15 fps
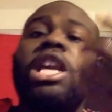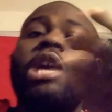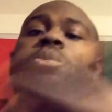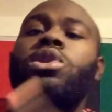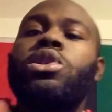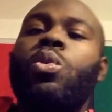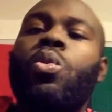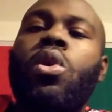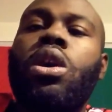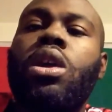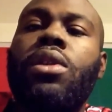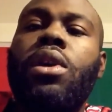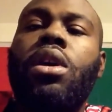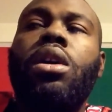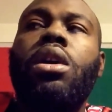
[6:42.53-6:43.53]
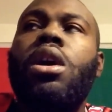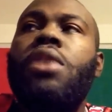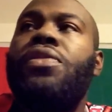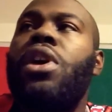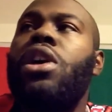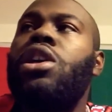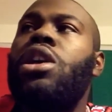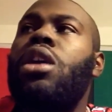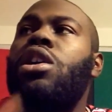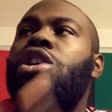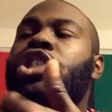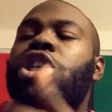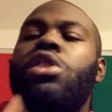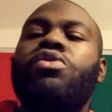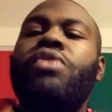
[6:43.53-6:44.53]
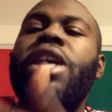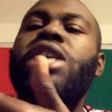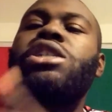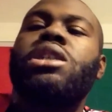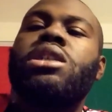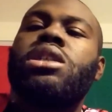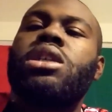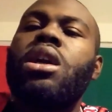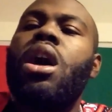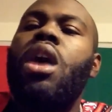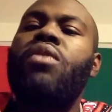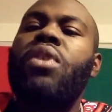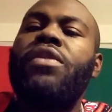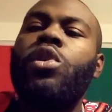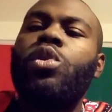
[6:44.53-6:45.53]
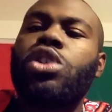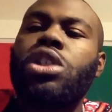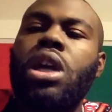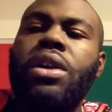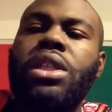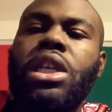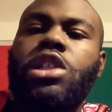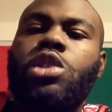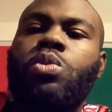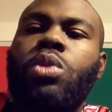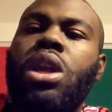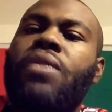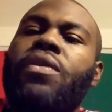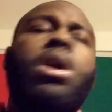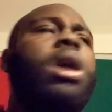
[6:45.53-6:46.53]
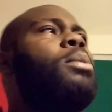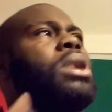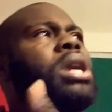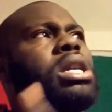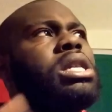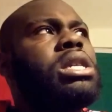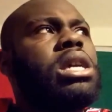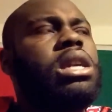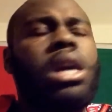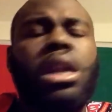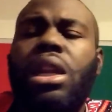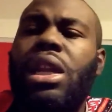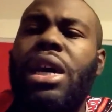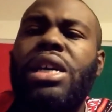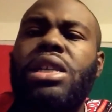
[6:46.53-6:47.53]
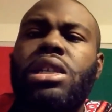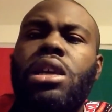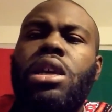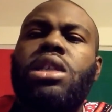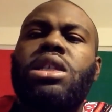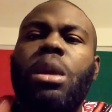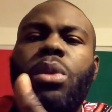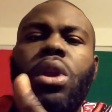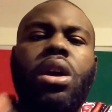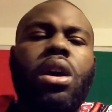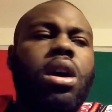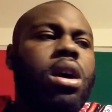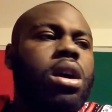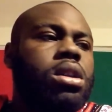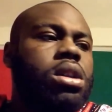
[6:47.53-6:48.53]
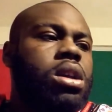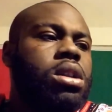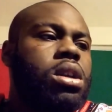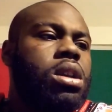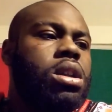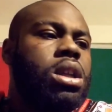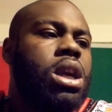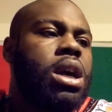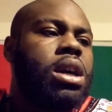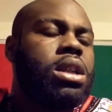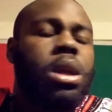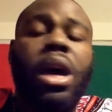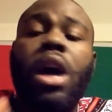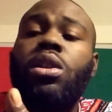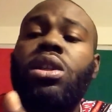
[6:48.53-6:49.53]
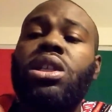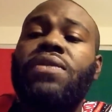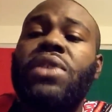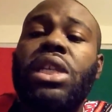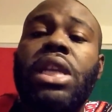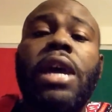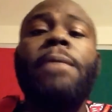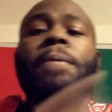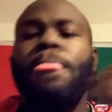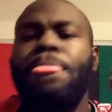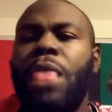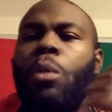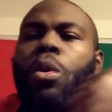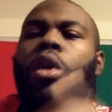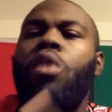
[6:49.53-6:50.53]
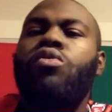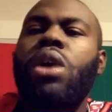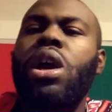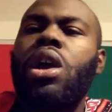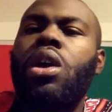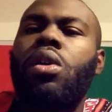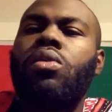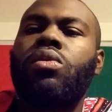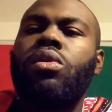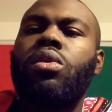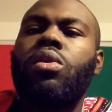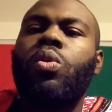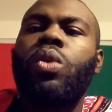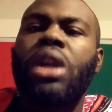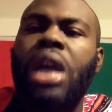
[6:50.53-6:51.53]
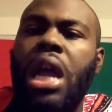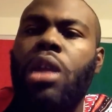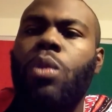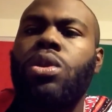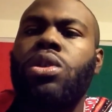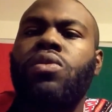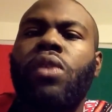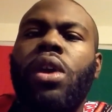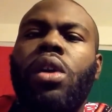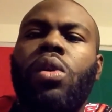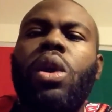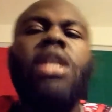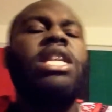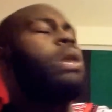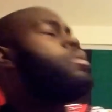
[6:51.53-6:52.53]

he was one of the younger generations of revolutionary teachers, whatever. But nonetheless, some of the elders of today, they were around when Khaled was around. They